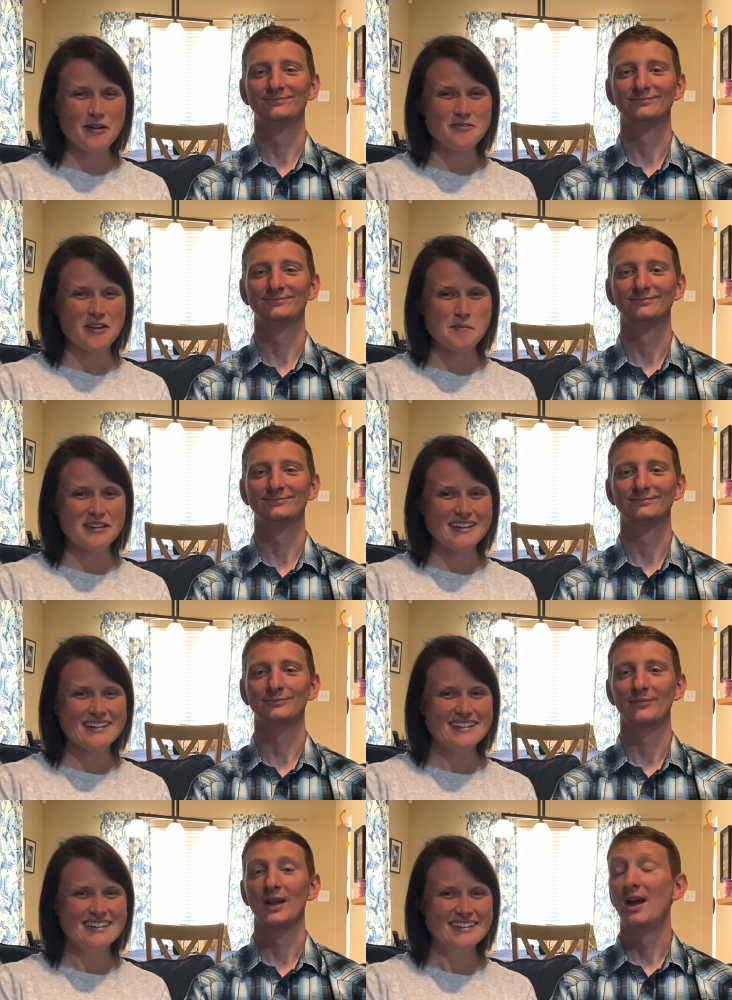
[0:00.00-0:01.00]
Speaker 1: our family.
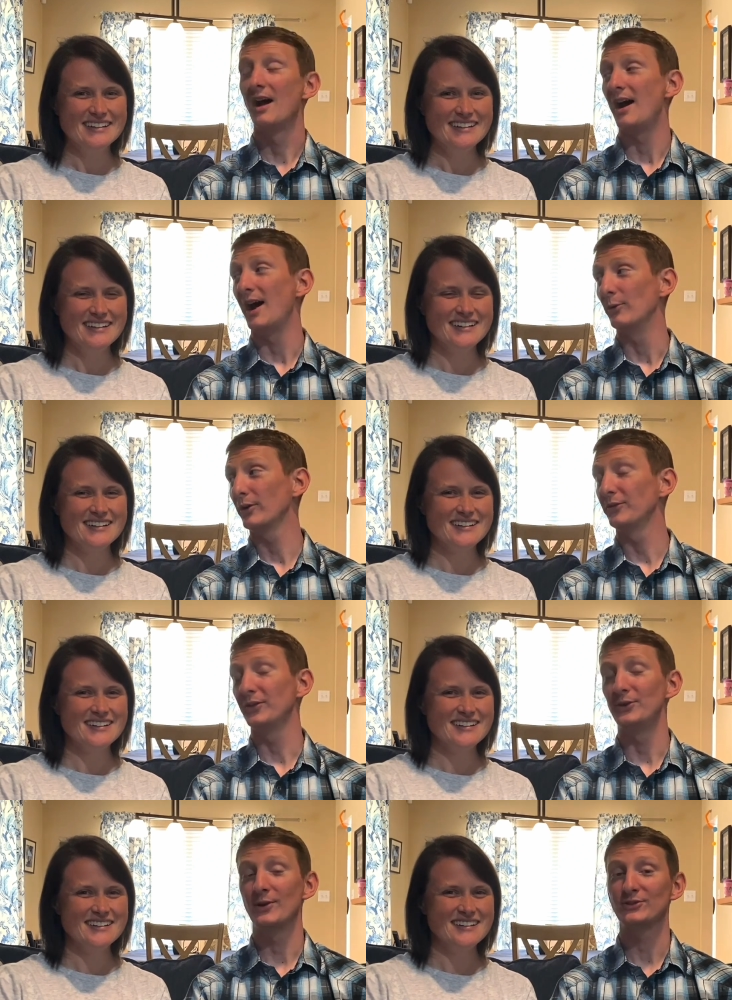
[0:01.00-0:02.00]
Speaker 2: I work for the
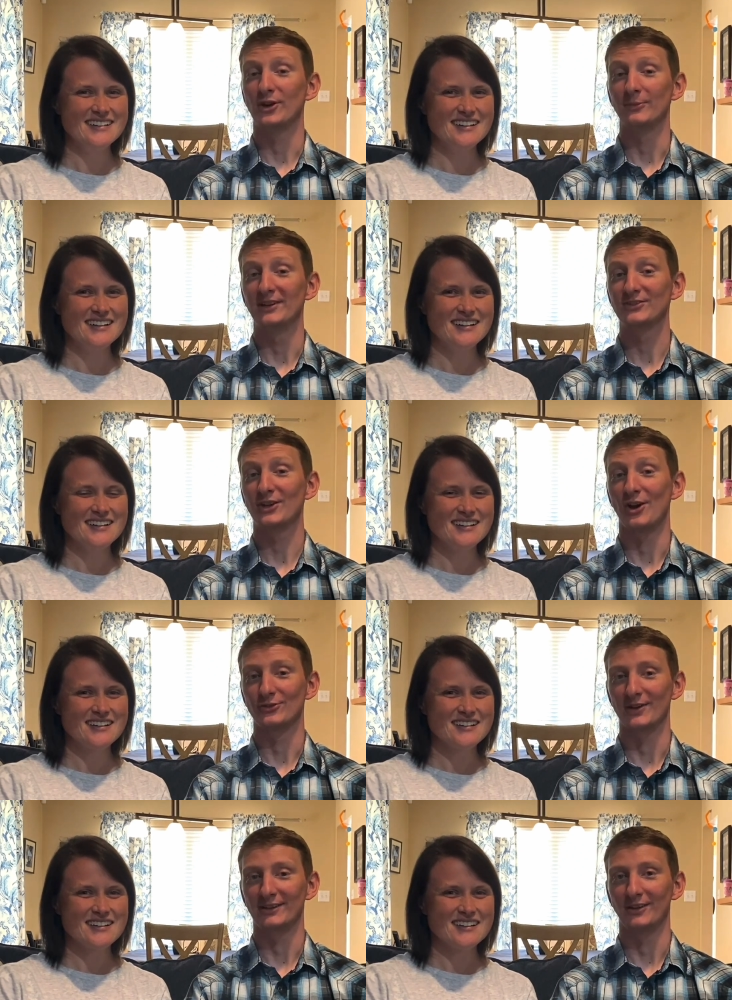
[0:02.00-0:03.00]
U.S. Army as a
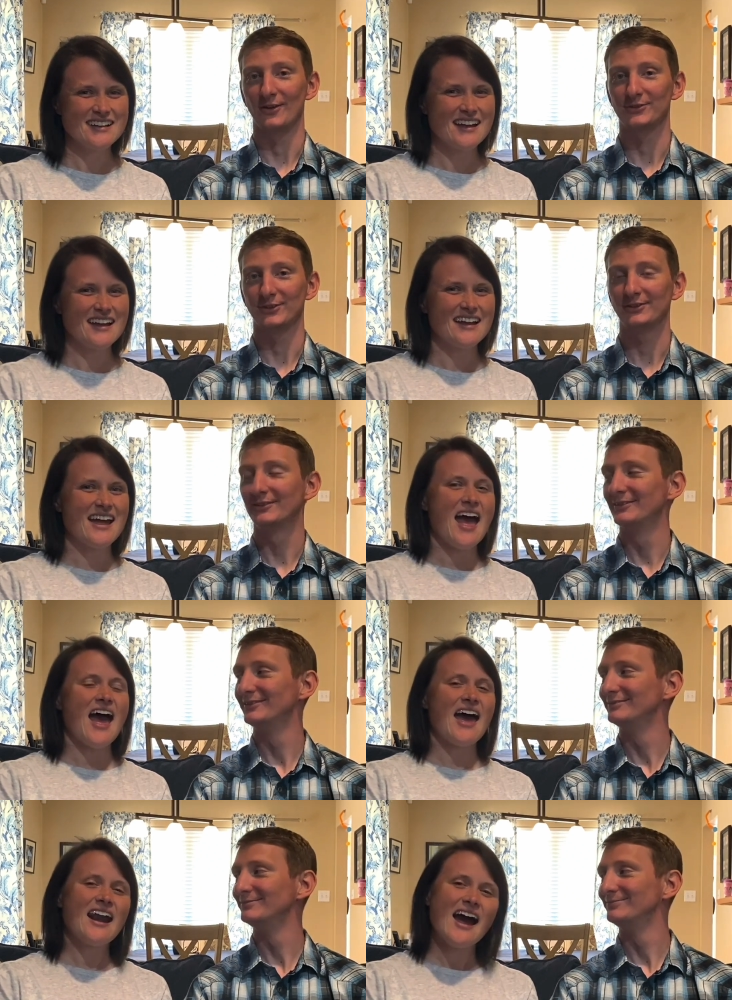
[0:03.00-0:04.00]
contracting officer.
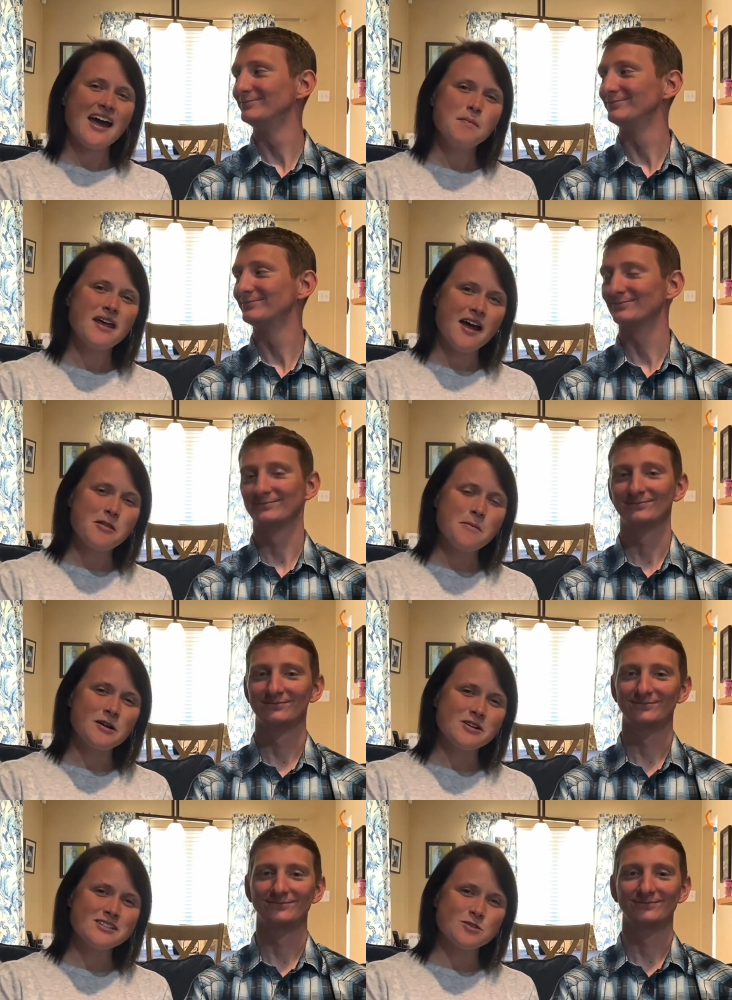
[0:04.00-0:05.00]
Speaker 1: And I'm an
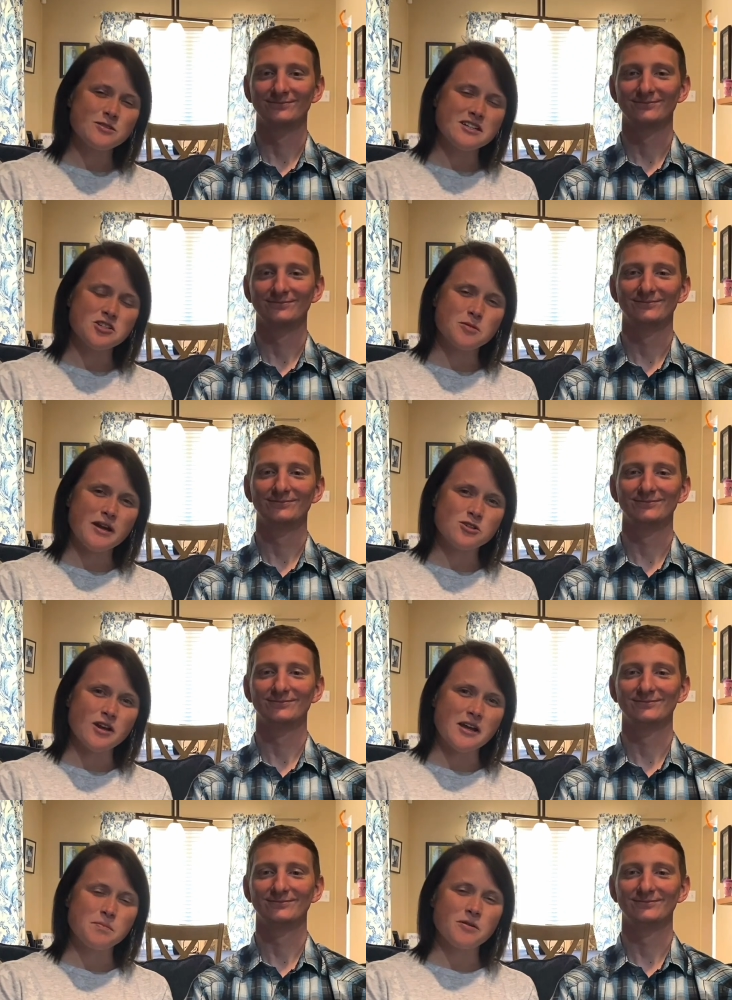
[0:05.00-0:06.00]
elementary school teacher by
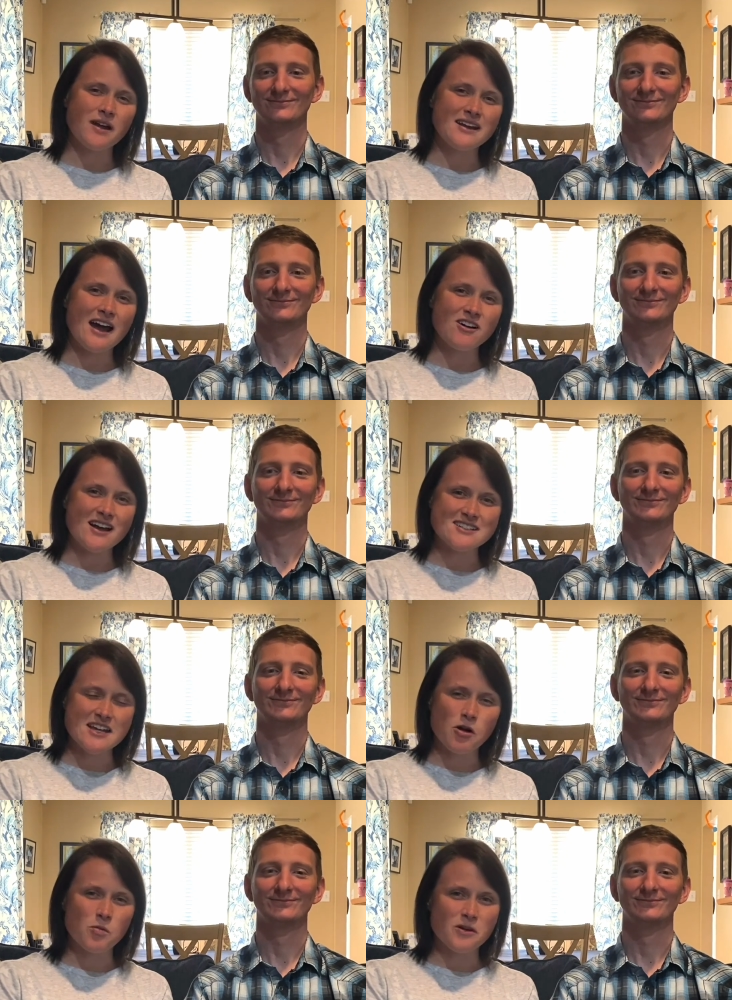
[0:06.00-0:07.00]
trade, but right now I stay
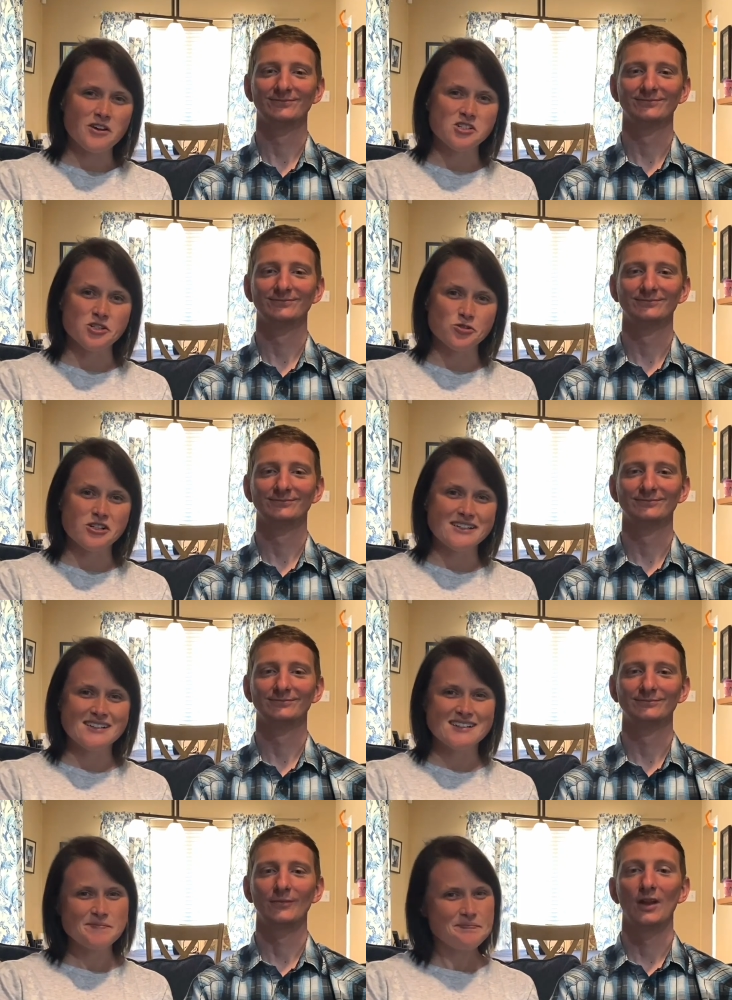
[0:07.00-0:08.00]
home with our children.
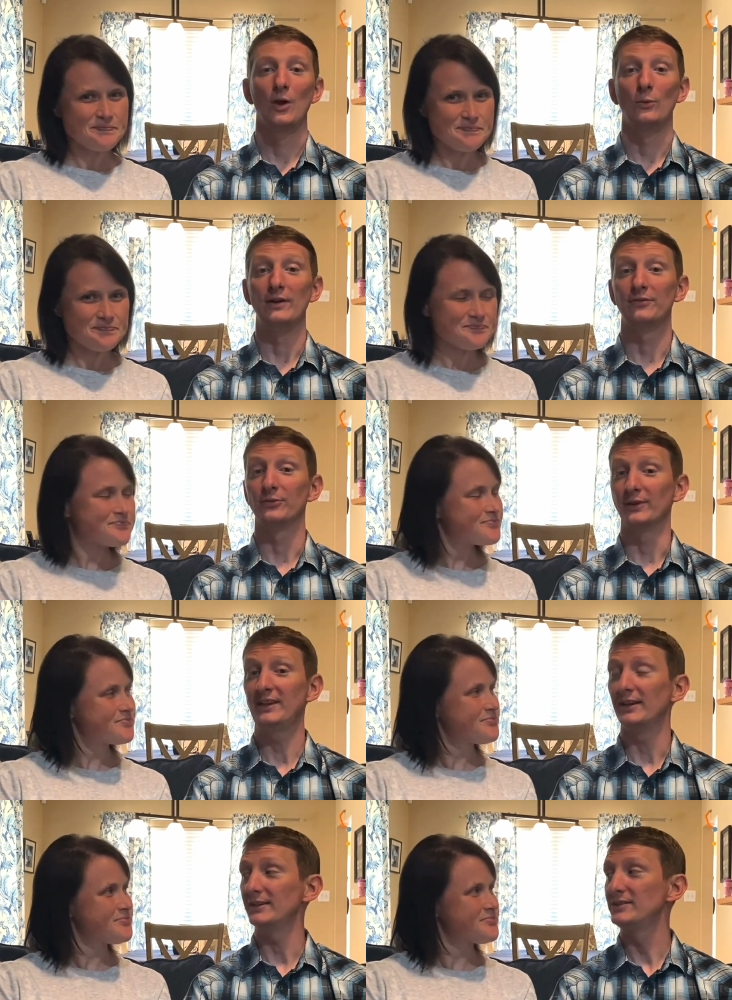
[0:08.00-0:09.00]
Speaker 2: We have three
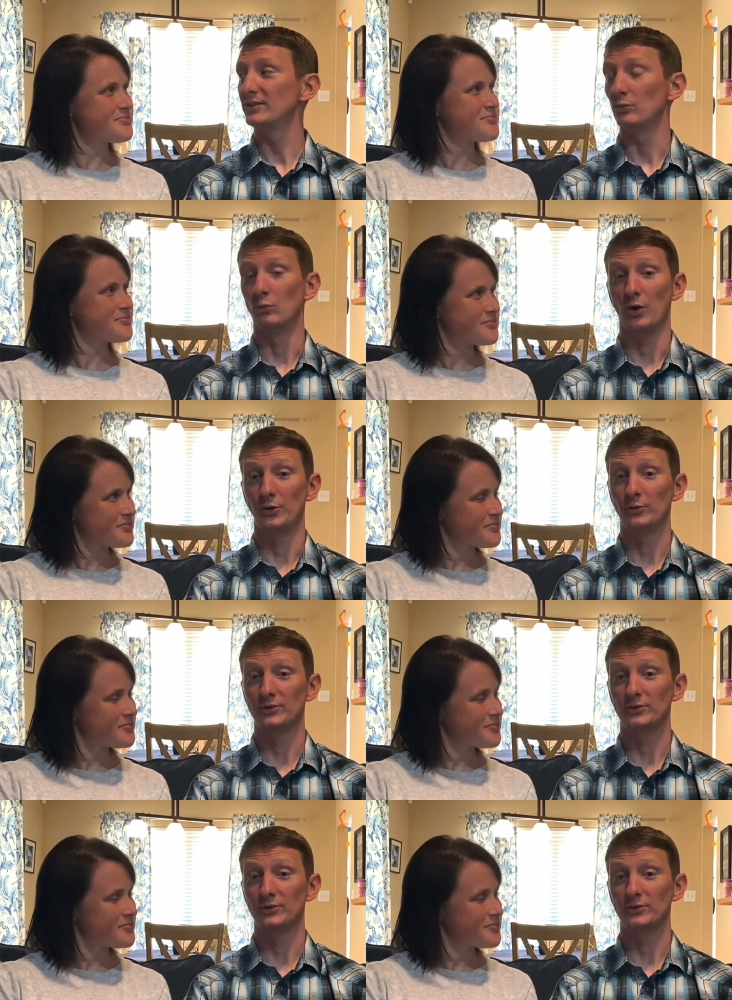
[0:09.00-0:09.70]
kids, one who